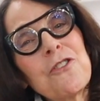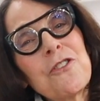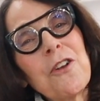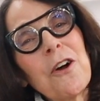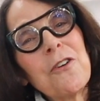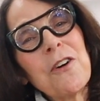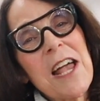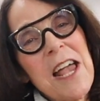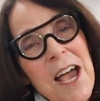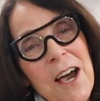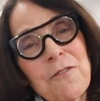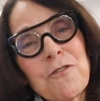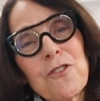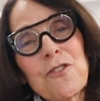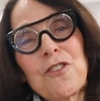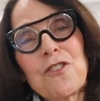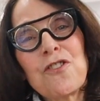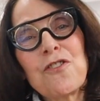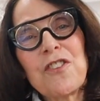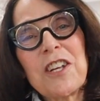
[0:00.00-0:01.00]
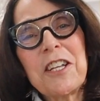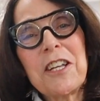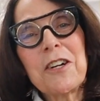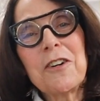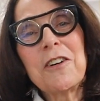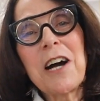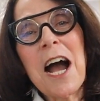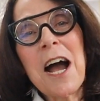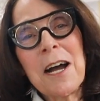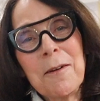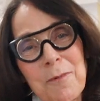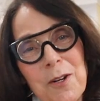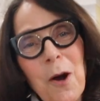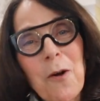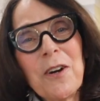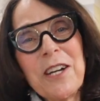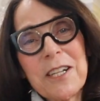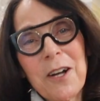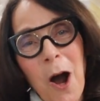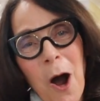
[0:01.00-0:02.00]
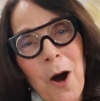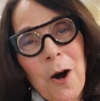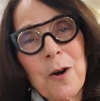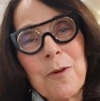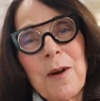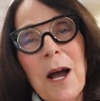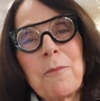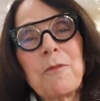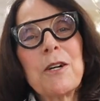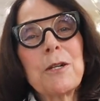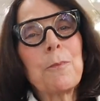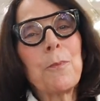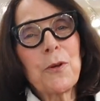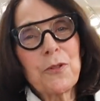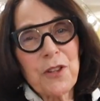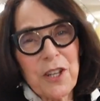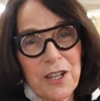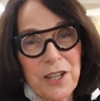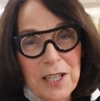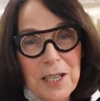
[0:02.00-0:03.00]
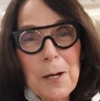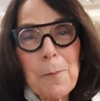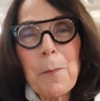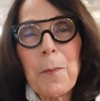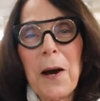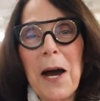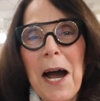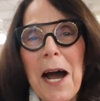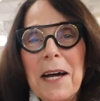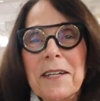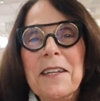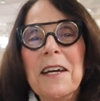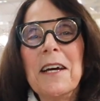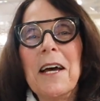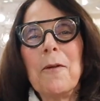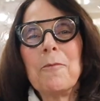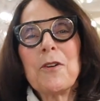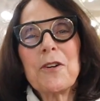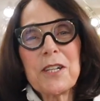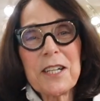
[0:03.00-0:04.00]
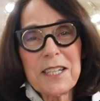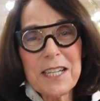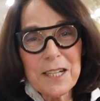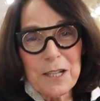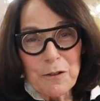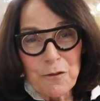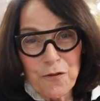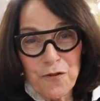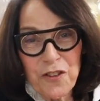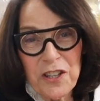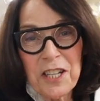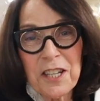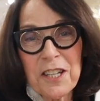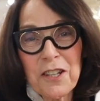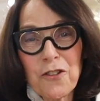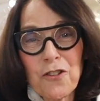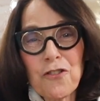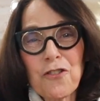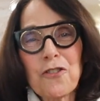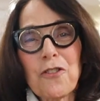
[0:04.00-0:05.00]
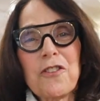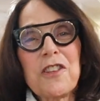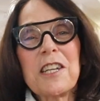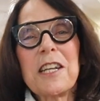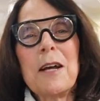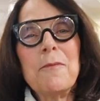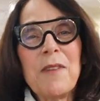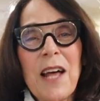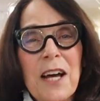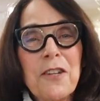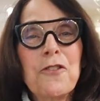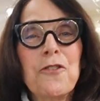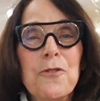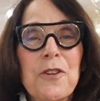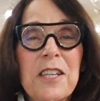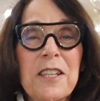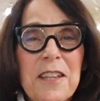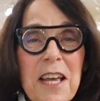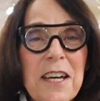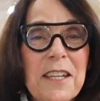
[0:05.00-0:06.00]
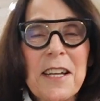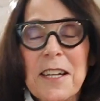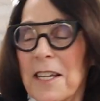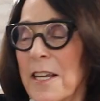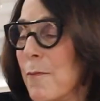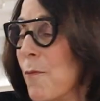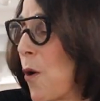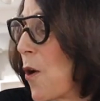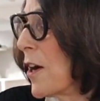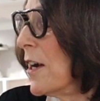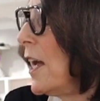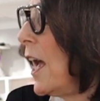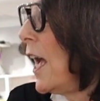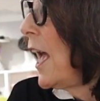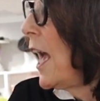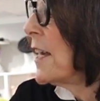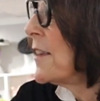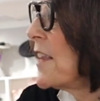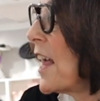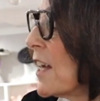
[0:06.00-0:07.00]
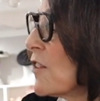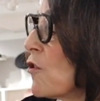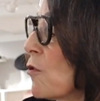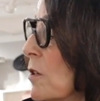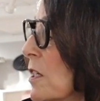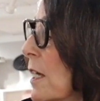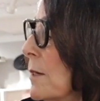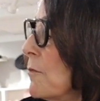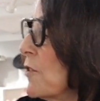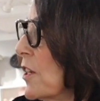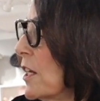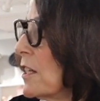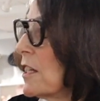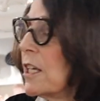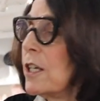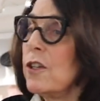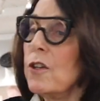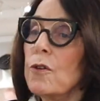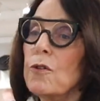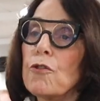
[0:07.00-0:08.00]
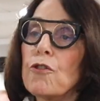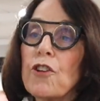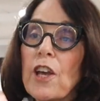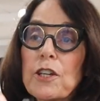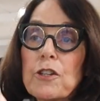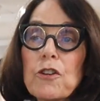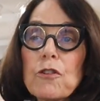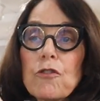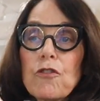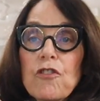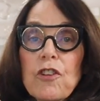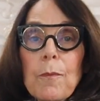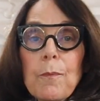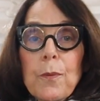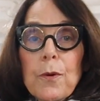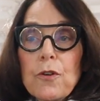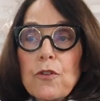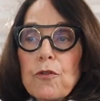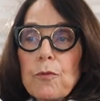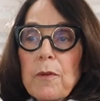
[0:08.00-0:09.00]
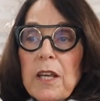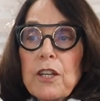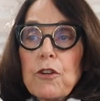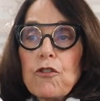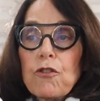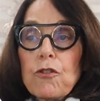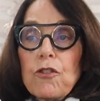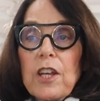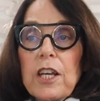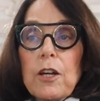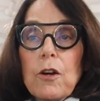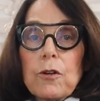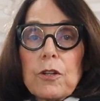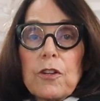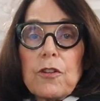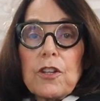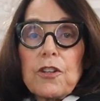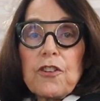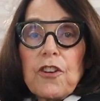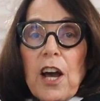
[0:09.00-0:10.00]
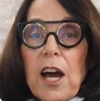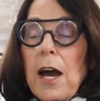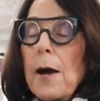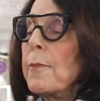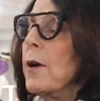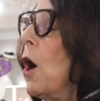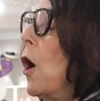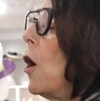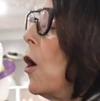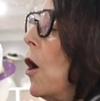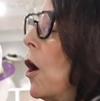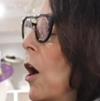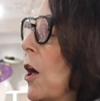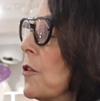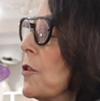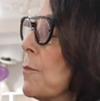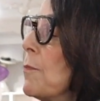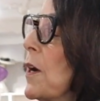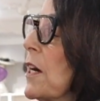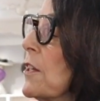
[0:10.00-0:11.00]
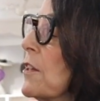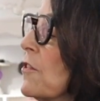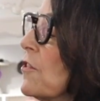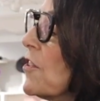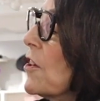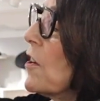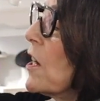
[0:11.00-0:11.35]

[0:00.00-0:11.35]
you to know, after this video, I'm going home. I'm going to put the clip on. I'm going to get it finished so that I'm not doing that anymore. And that's what I'm telling you. Check your zippers. Make sure they go to the top. All the buttons